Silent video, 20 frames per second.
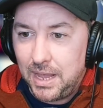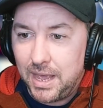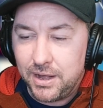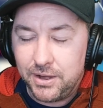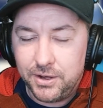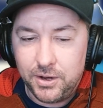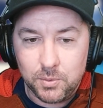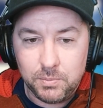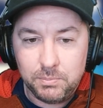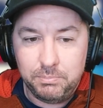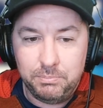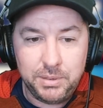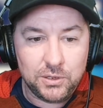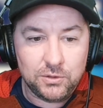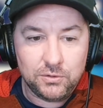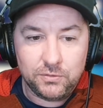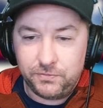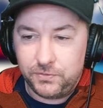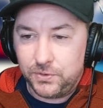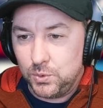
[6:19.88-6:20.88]
I don't know,
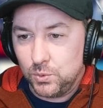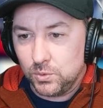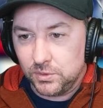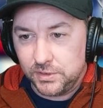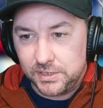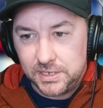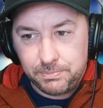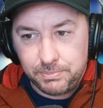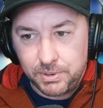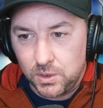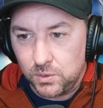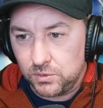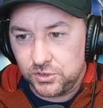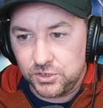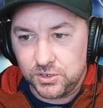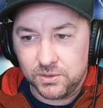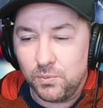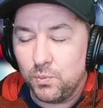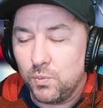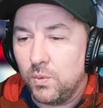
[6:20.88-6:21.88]
build fuel
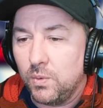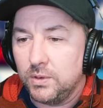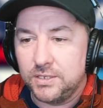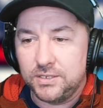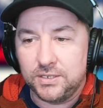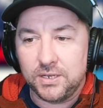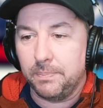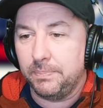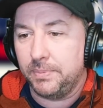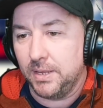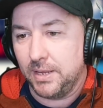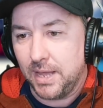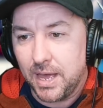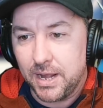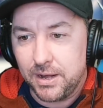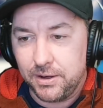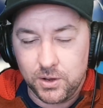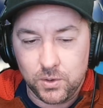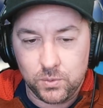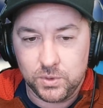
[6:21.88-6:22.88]
depots or something.
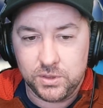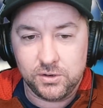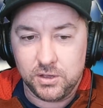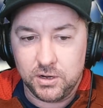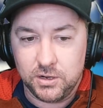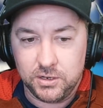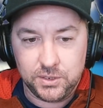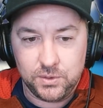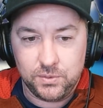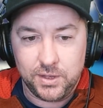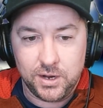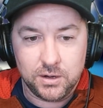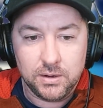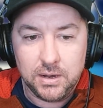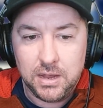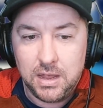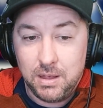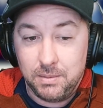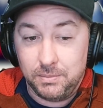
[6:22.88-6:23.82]
I don't know what they're going to do there.